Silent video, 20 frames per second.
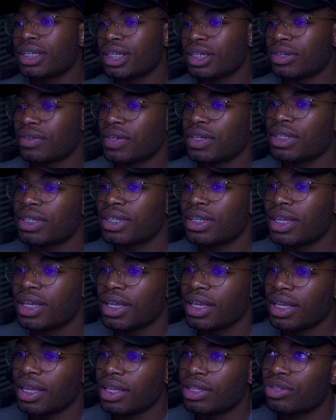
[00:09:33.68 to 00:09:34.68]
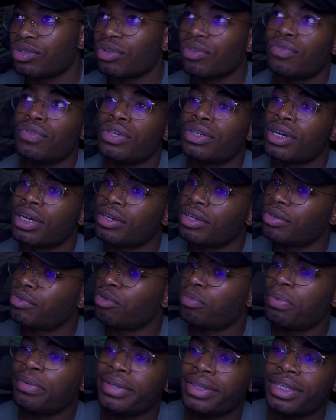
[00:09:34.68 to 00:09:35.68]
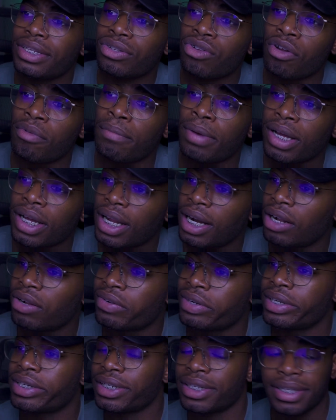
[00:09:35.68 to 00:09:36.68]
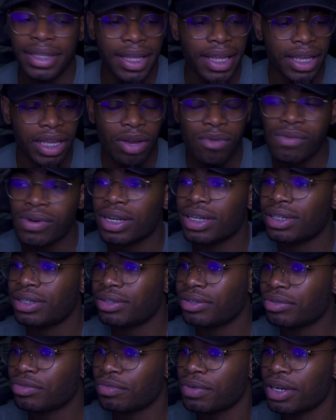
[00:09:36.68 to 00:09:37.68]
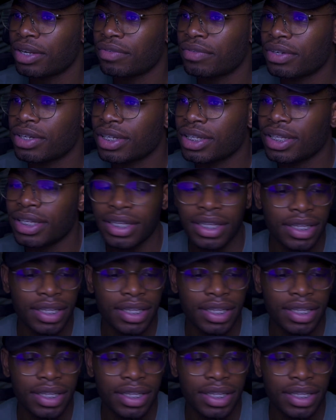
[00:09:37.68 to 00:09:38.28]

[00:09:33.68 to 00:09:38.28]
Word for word: right? And so if you report this on Bugcrowd, hacker one, whatever,